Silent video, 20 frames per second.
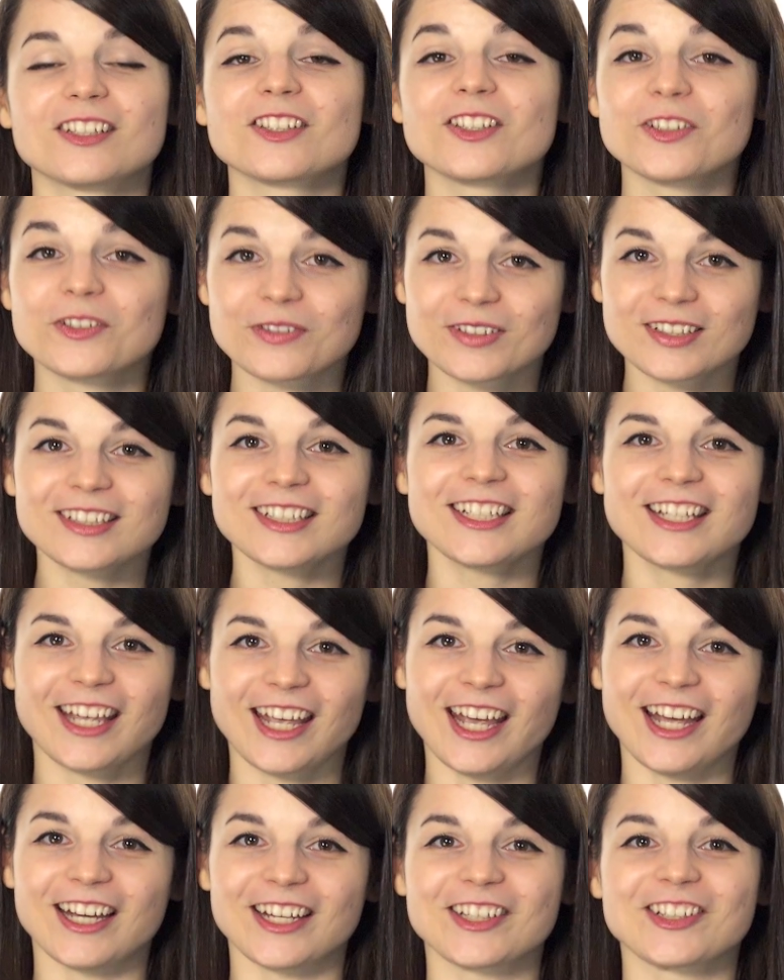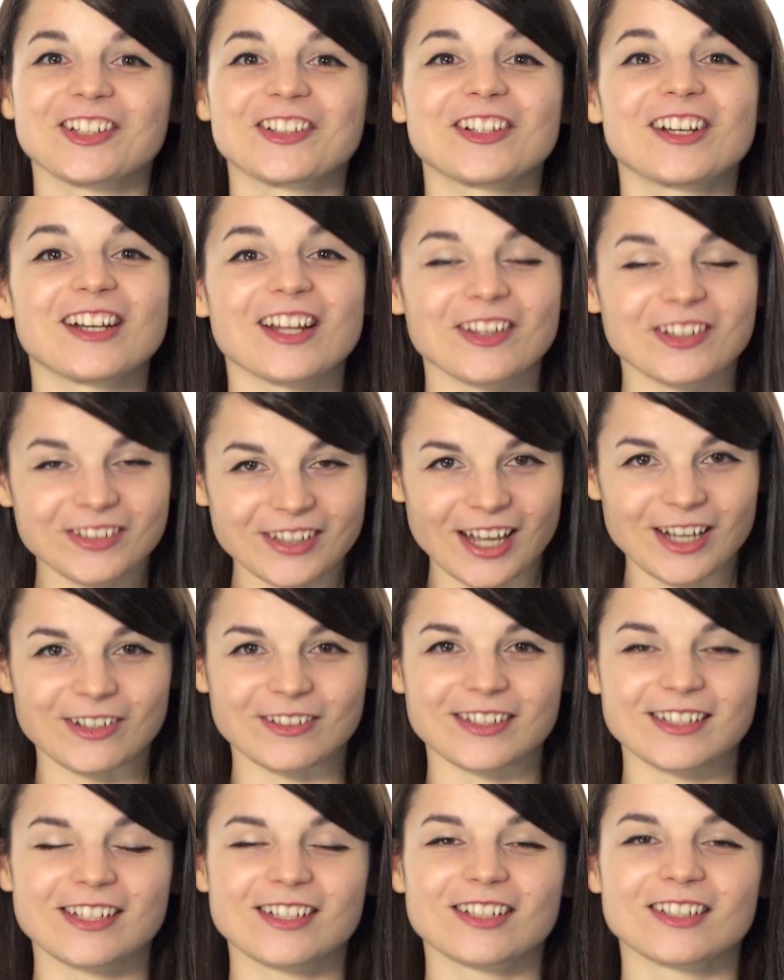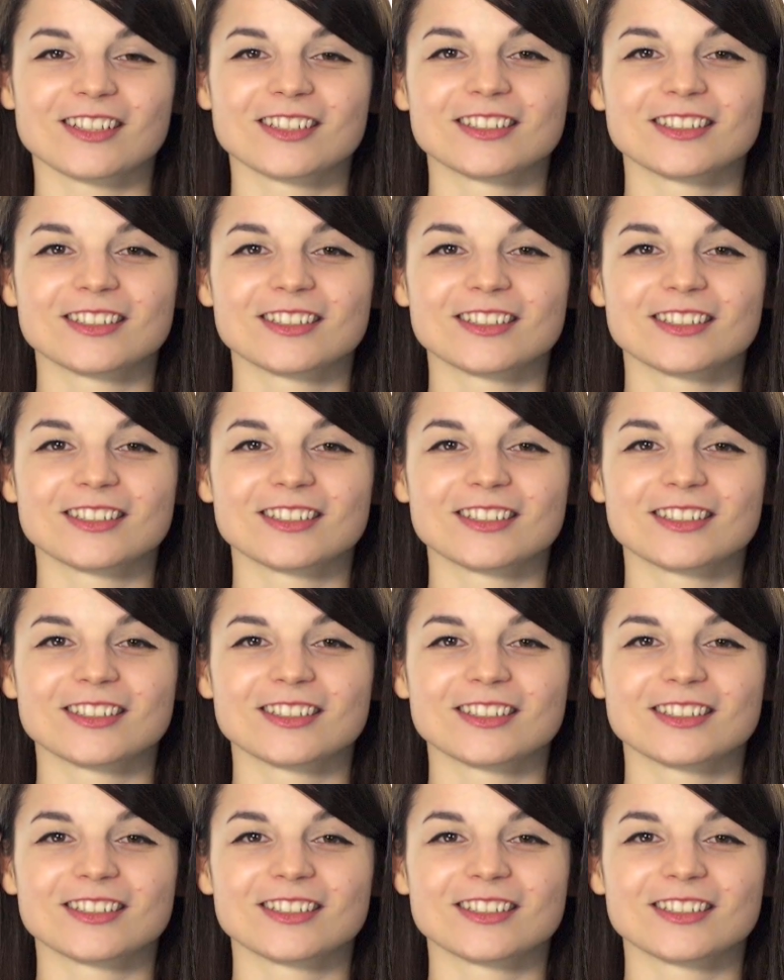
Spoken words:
You really can learn another language.